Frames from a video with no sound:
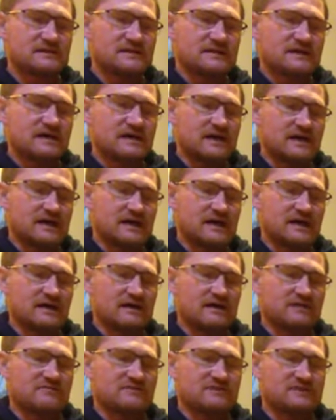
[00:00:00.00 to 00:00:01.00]

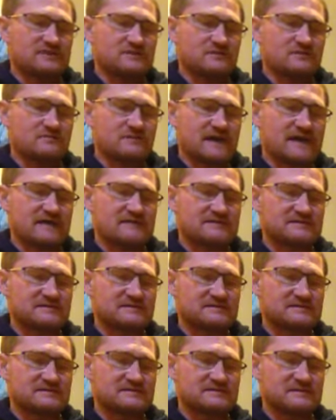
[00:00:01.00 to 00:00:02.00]
of these were made. So
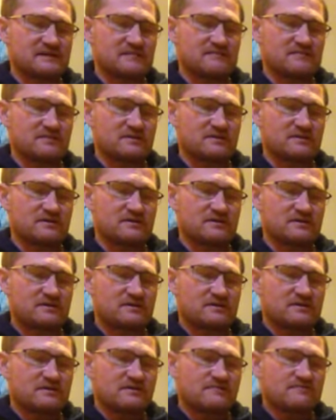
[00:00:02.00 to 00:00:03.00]
this is number
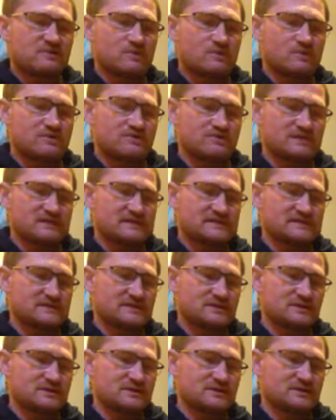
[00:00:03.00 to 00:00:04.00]

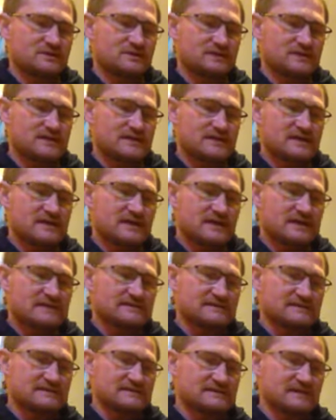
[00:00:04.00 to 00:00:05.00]
432.
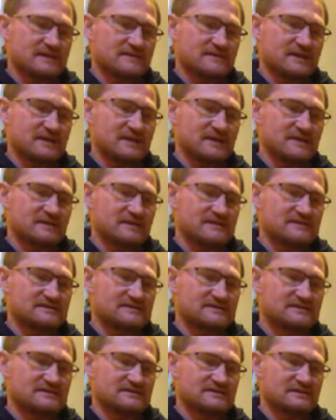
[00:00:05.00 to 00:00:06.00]
So this came out in
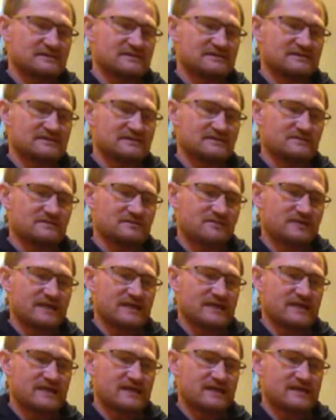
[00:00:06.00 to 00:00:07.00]

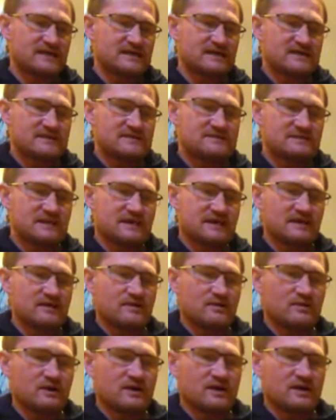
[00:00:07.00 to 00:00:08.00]
1993.
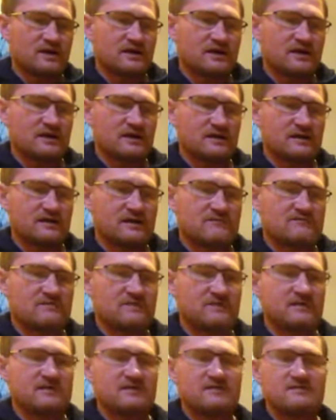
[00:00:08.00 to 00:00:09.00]
So another